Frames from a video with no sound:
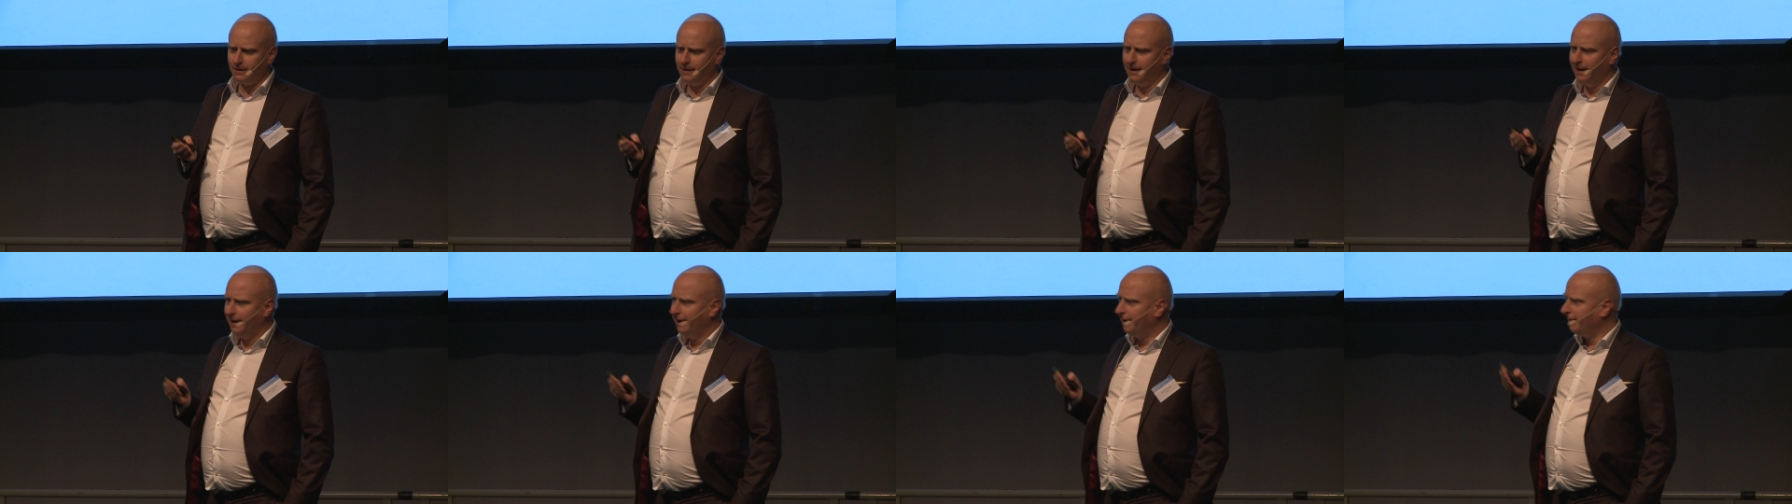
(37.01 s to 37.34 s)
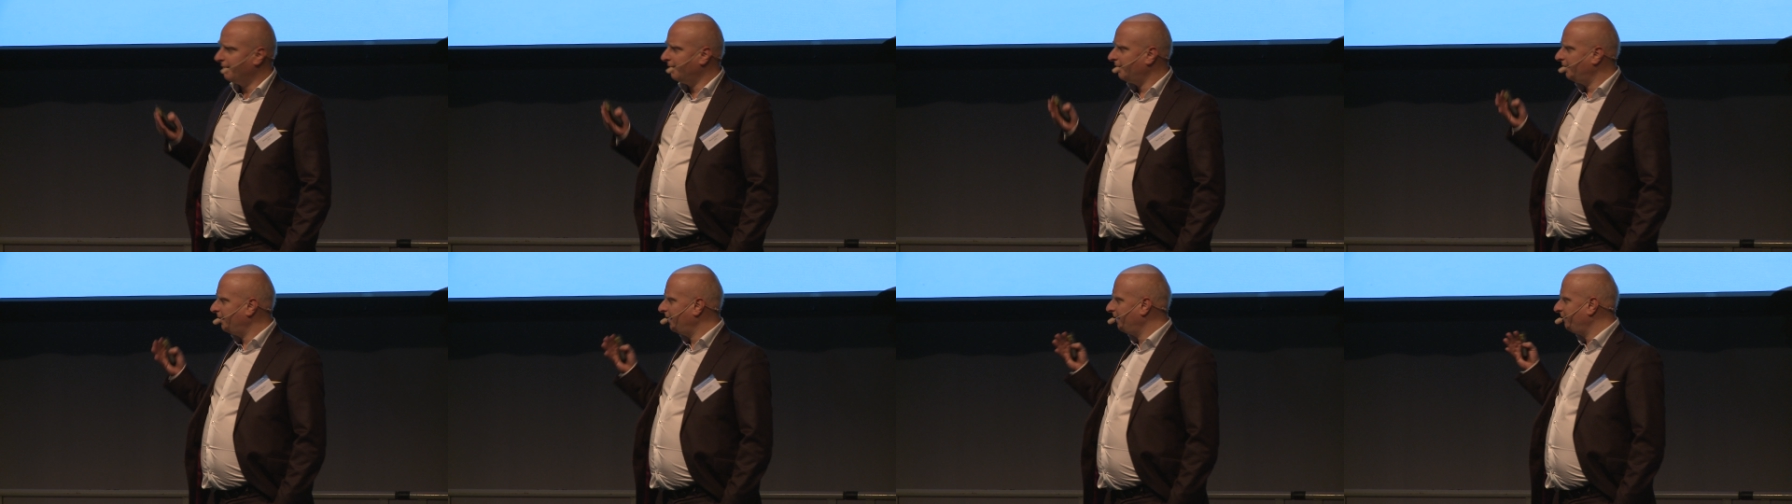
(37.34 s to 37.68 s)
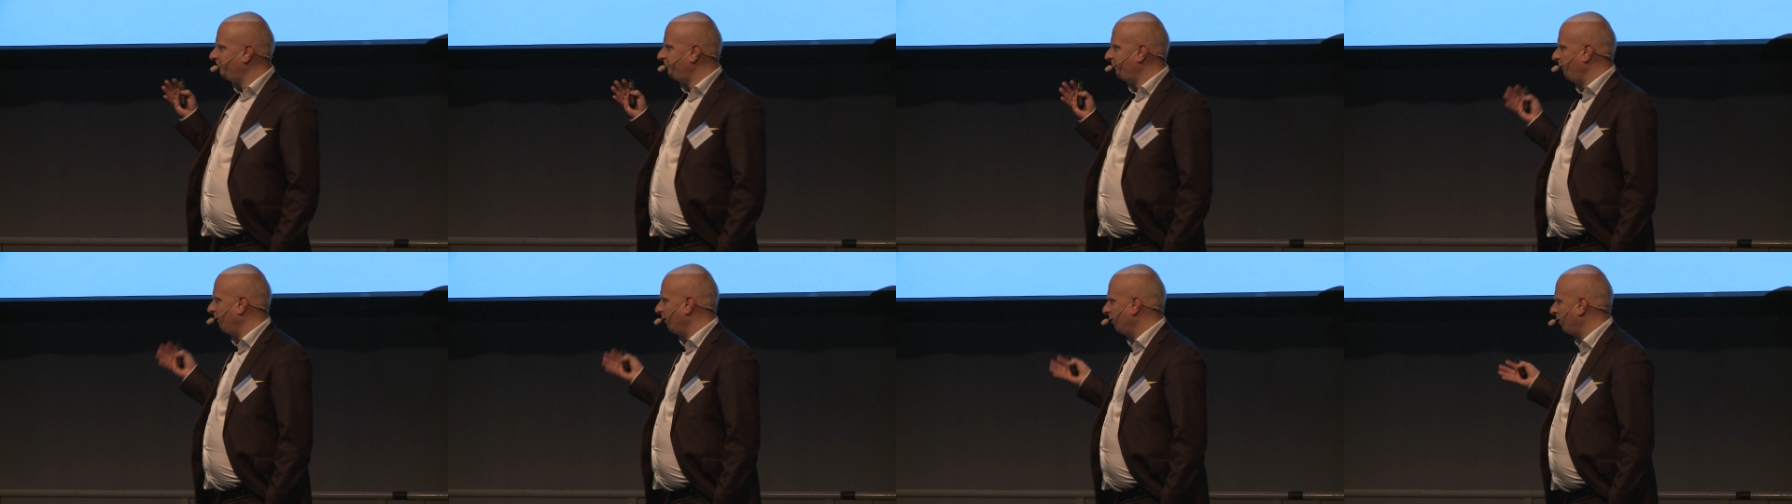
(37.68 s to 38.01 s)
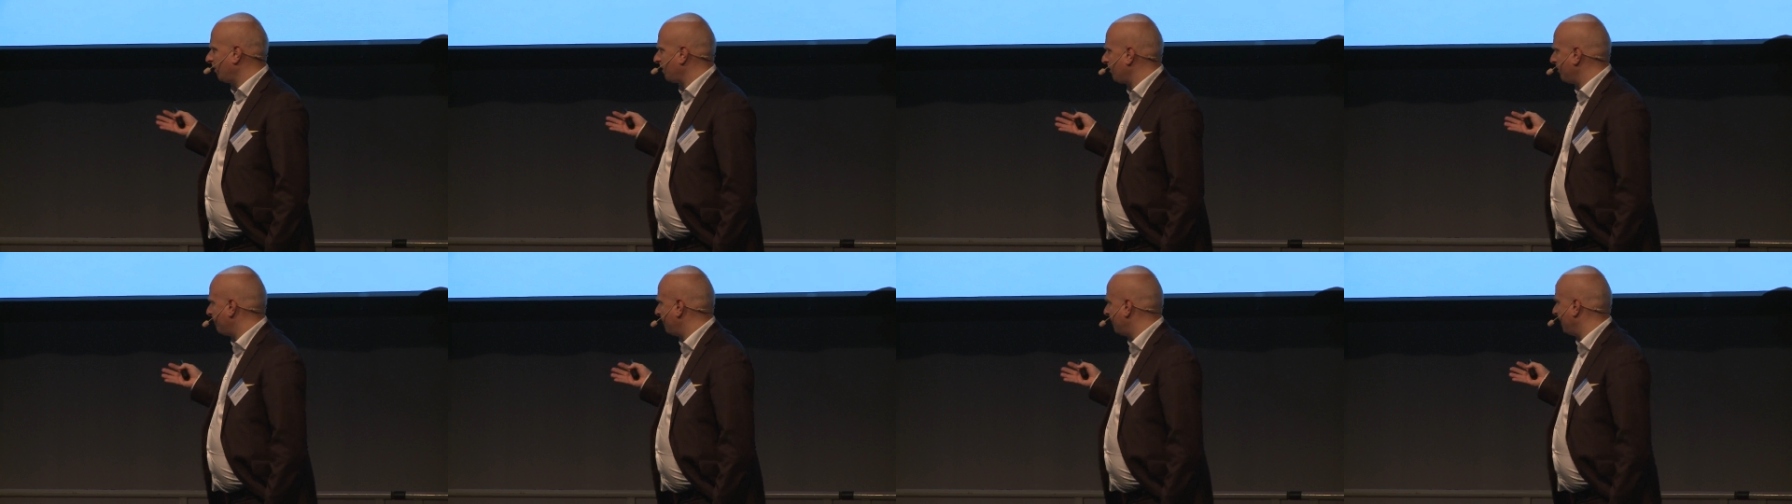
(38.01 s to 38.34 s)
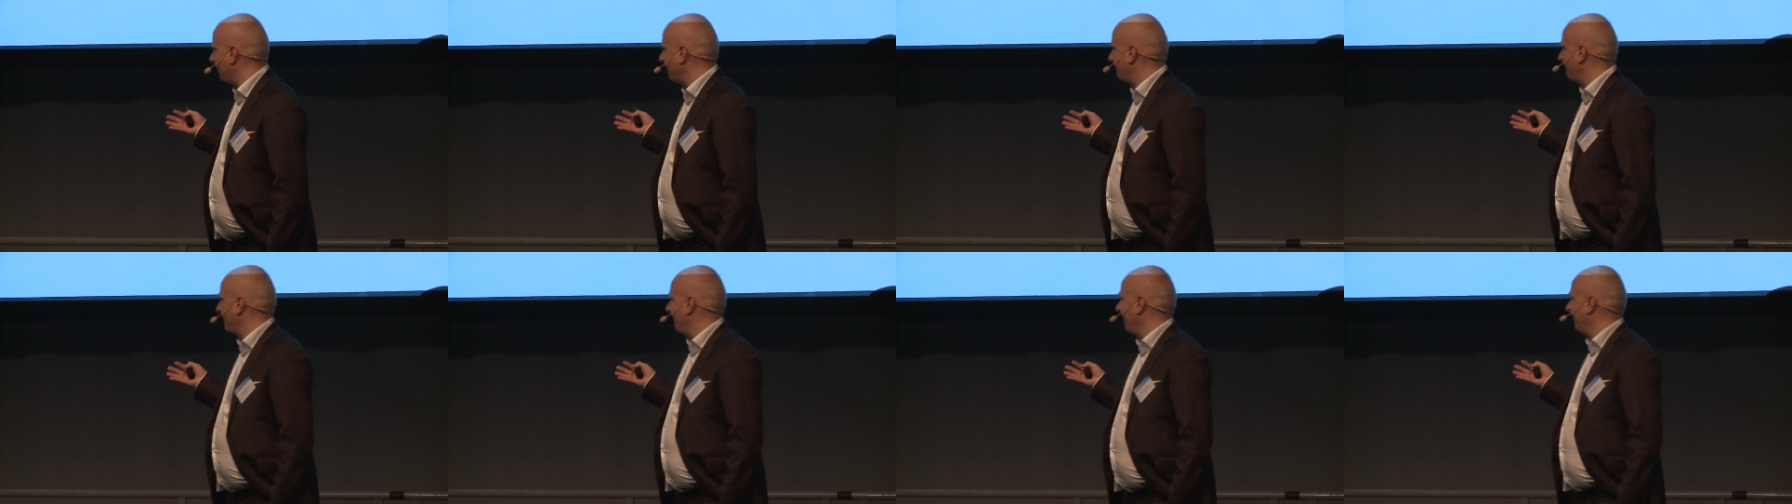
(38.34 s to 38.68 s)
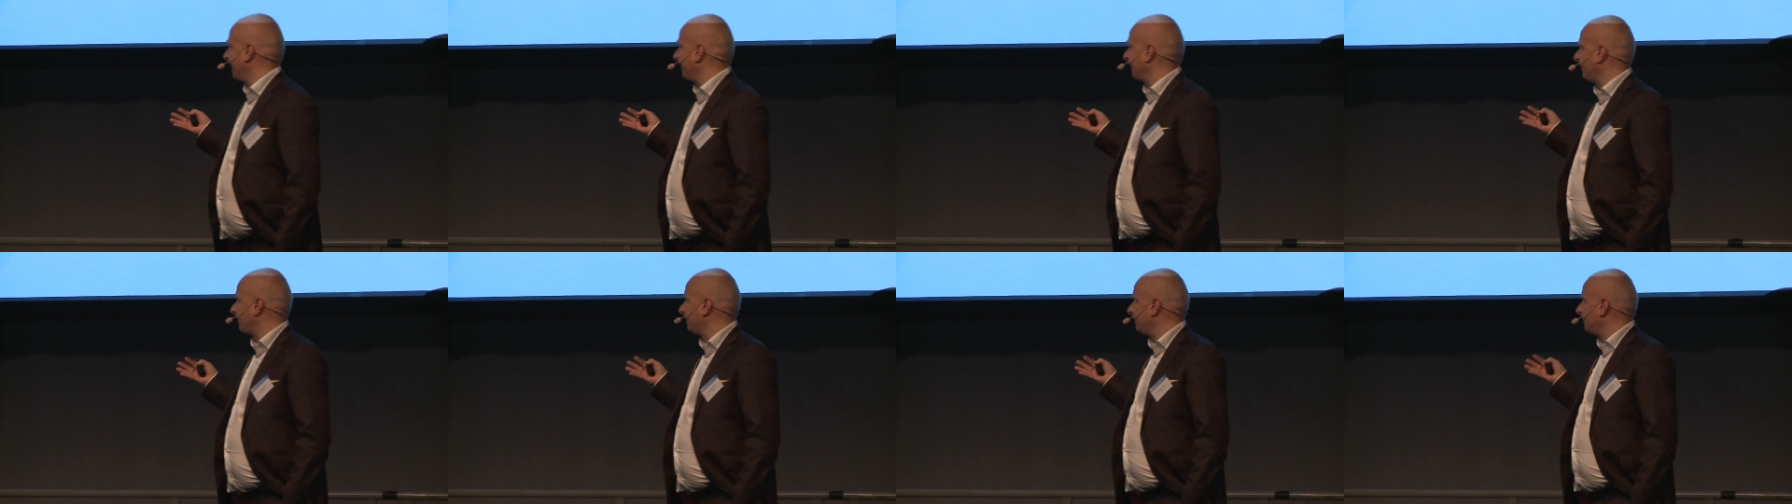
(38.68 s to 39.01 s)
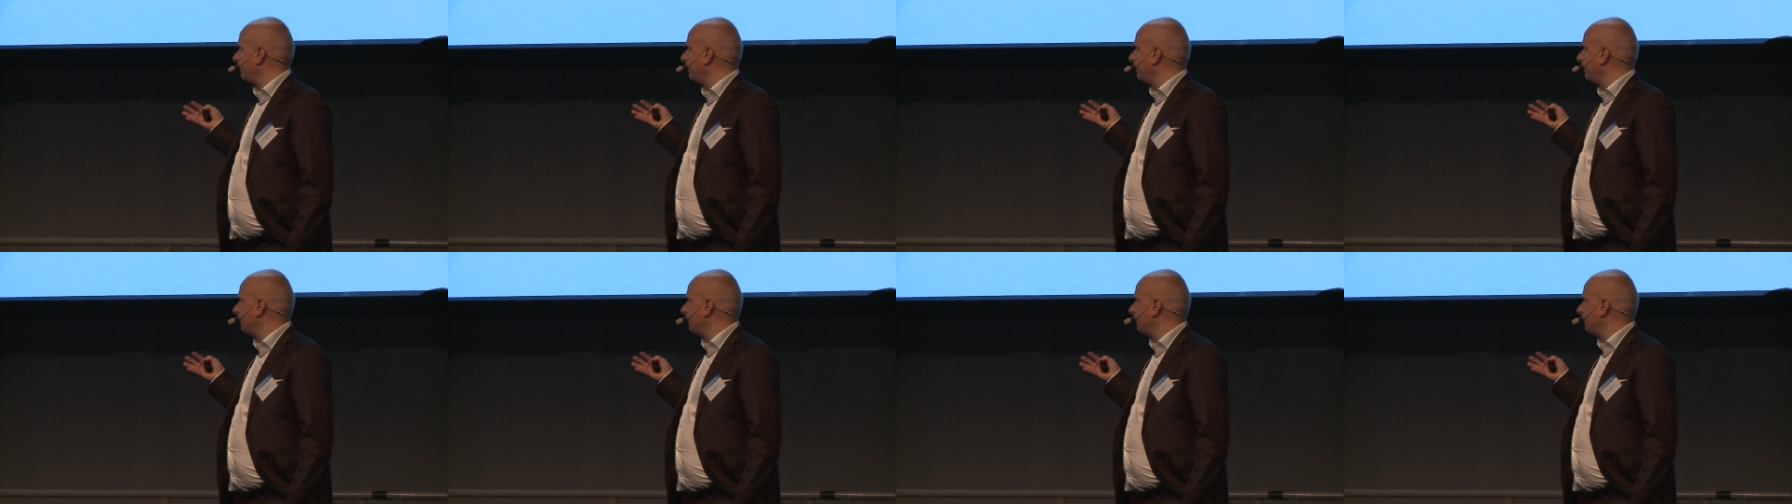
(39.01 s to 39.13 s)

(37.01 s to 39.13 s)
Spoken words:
And if we look back